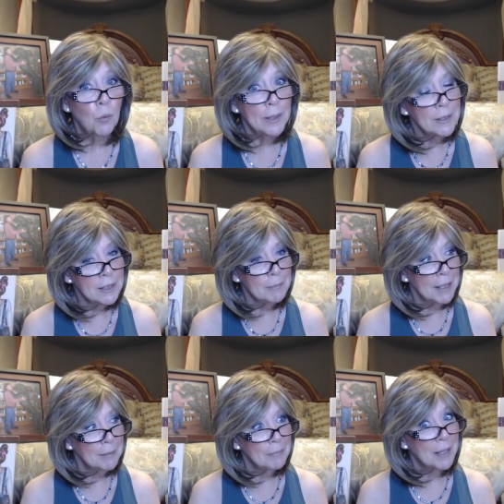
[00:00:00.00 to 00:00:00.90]
wasn't to
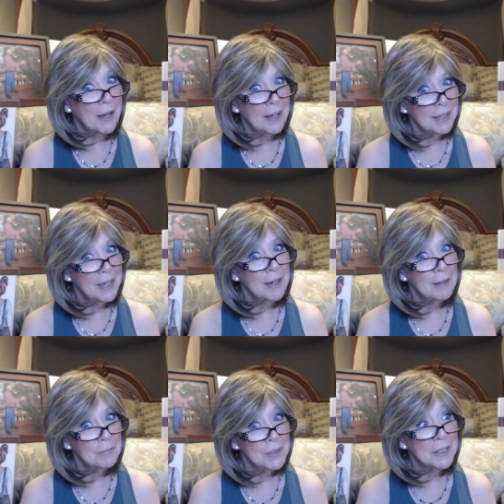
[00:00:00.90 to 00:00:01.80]
be, but I
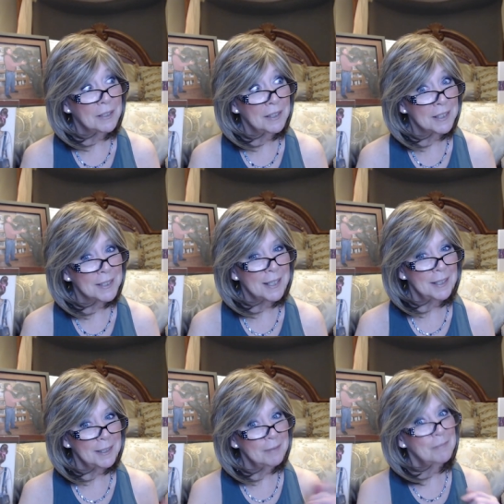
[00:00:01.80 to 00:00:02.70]
am still
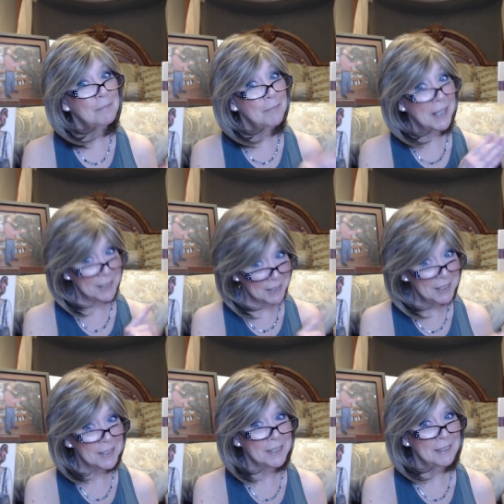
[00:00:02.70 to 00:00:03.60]
excited because
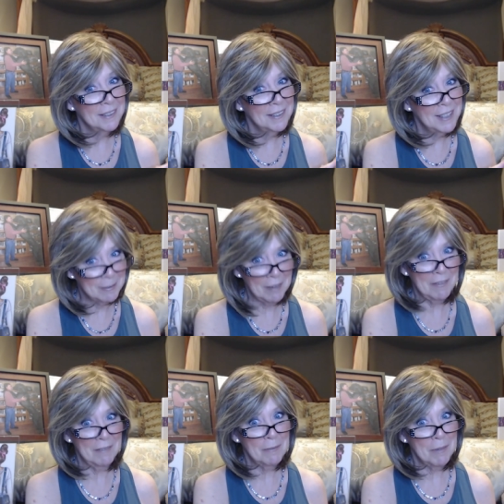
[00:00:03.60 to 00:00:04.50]
this is my
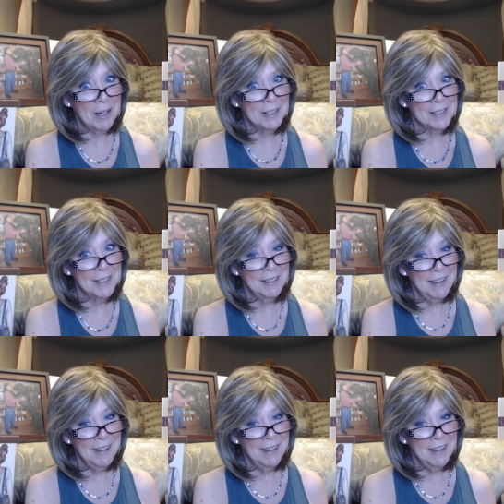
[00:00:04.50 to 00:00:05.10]
favorite box.